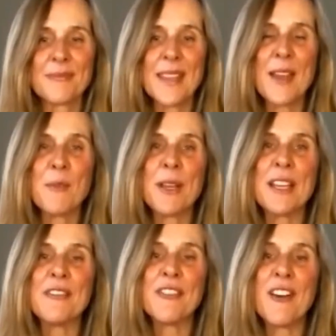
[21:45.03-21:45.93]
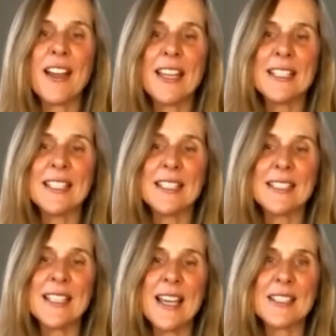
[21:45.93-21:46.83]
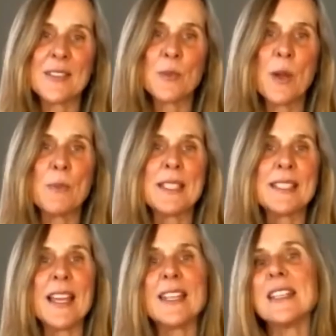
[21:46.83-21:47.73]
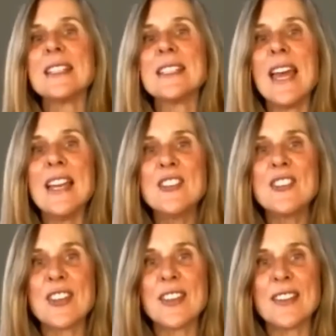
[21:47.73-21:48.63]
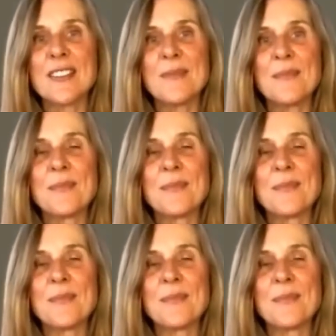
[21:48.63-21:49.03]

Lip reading: And what I find is that when we set an intention,